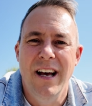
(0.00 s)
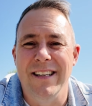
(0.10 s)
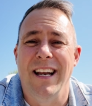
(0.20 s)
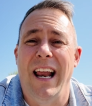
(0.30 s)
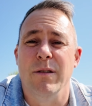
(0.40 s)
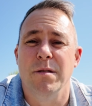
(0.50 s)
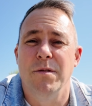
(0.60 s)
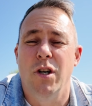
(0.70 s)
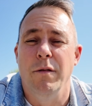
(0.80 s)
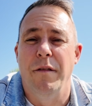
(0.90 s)
This allows them
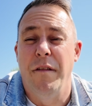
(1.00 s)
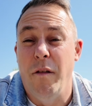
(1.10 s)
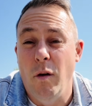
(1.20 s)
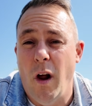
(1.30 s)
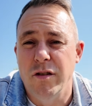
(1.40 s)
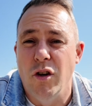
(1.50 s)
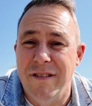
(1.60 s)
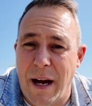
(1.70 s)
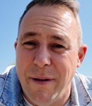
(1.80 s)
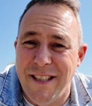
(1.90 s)
to cover for full loss or
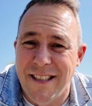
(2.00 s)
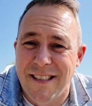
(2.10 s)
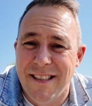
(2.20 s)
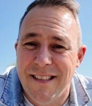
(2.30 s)
damages.